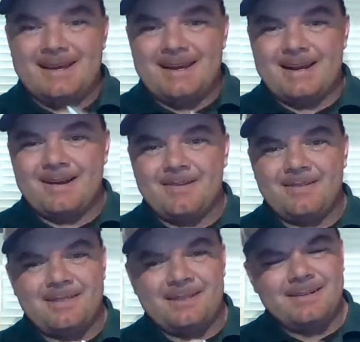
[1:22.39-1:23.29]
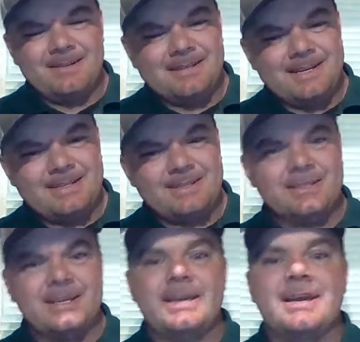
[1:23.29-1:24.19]
Now, this is
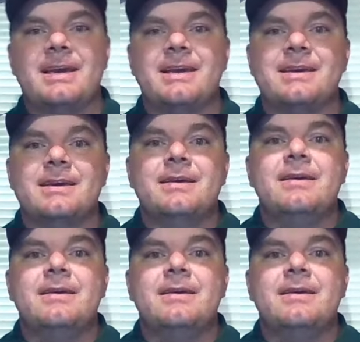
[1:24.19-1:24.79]
actually a